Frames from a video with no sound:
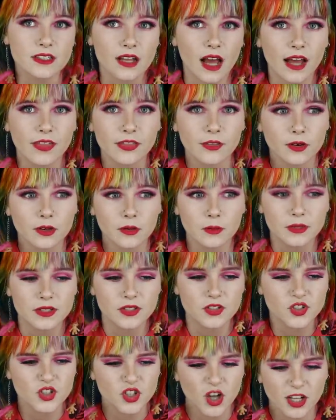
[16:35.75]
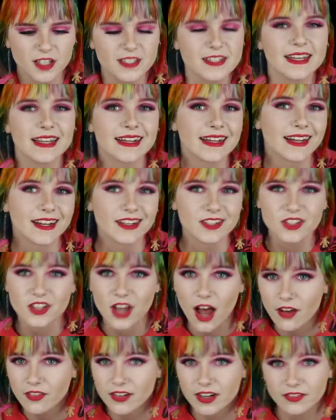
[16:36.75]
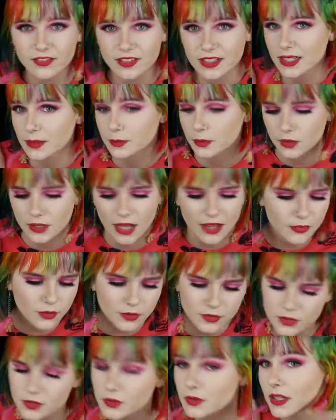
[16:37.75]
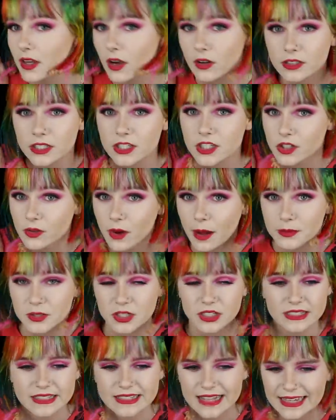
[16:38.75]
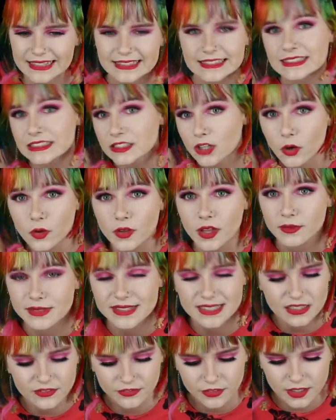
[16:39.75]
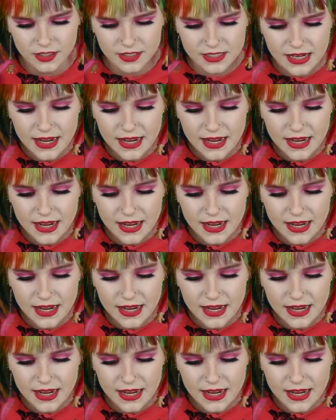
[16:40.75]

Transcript: I thought it was just like conservative and liberal. I thought those were the only two options. I didn't know there was a difference.